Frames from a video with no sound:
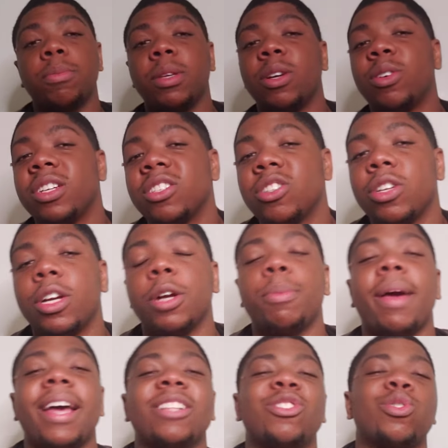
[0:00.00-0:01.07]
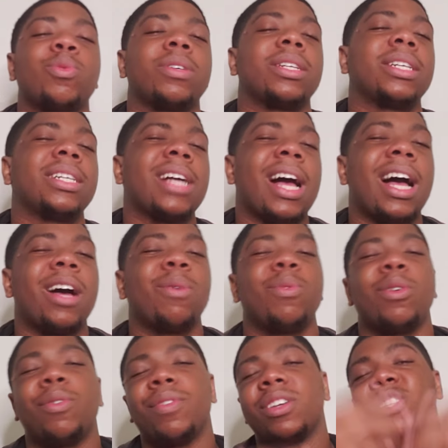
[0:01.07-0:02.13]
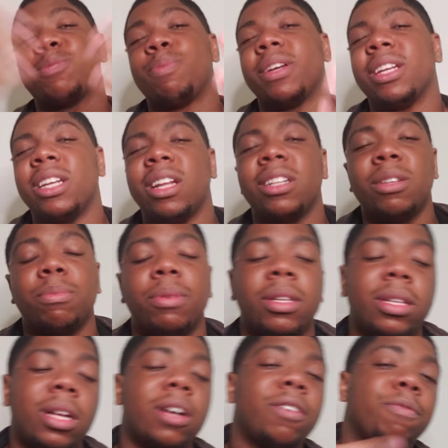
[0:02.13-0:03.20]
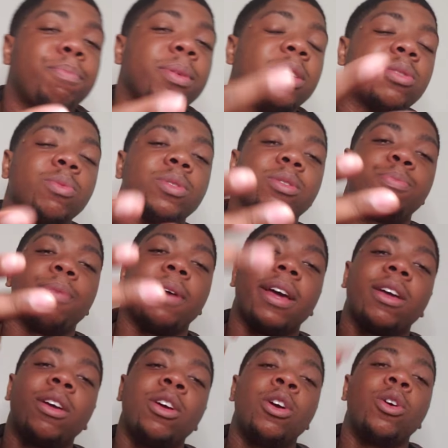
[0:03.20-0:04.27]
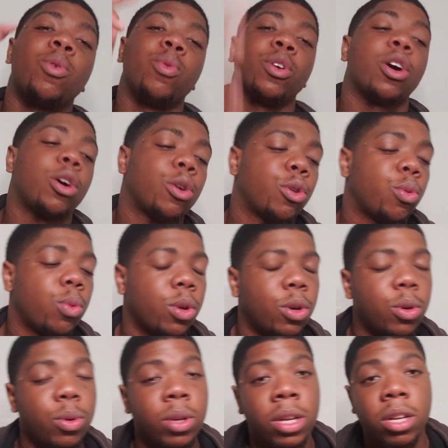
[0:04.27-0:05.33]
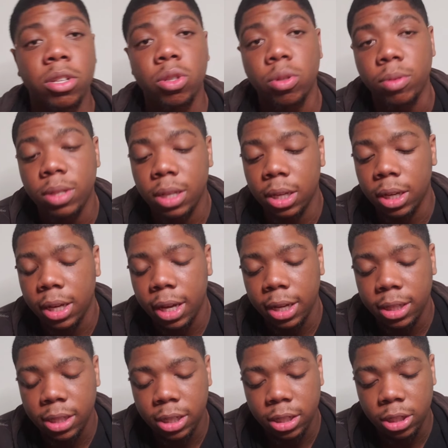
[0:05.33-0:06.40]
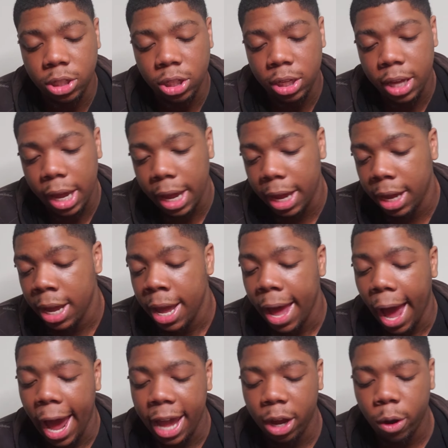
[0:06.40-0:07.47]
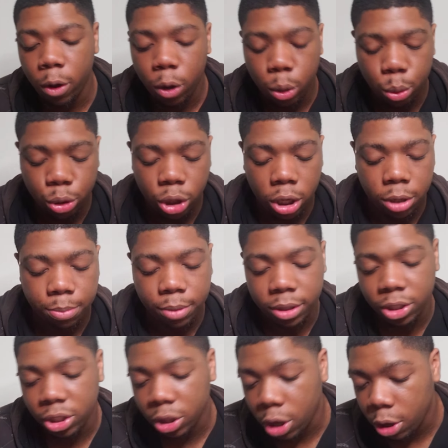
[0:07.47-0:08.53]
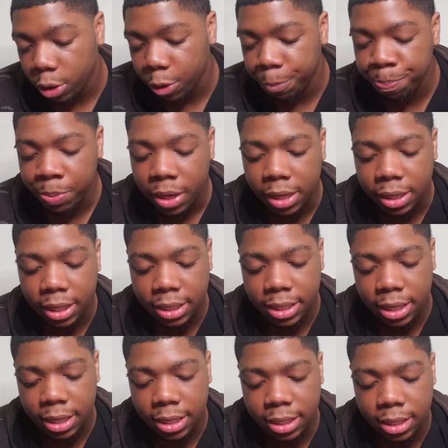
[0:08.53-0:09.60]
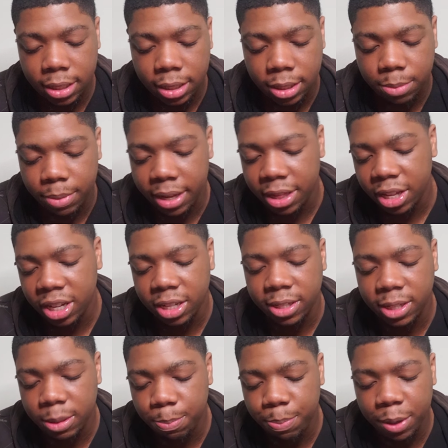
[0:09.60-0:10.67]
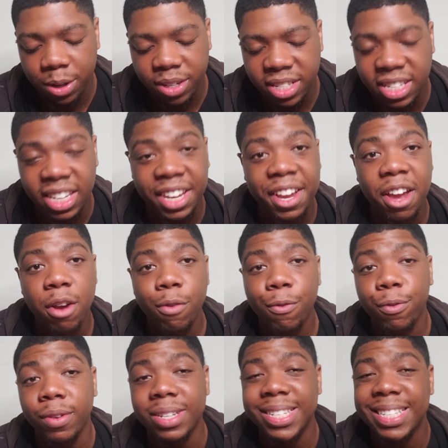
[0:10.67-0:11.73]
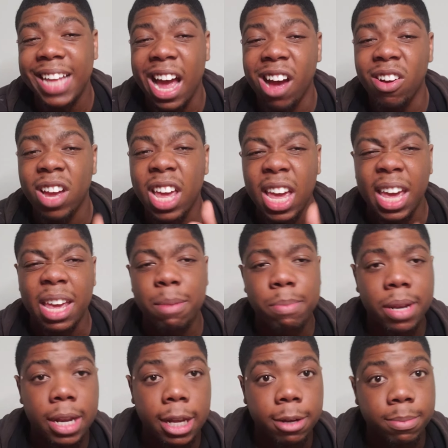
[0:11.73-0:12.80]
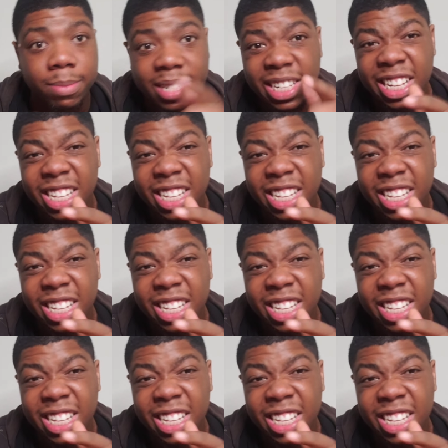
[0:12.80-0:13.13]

me on Instagram at TurrellDaGod. We always spreading nothing but love, peace, respect. We all on the road to 10K TDG game. I ain't gonna hold y'all much longer. Let's get into this, man. The conspiracy freestyle. Eminem.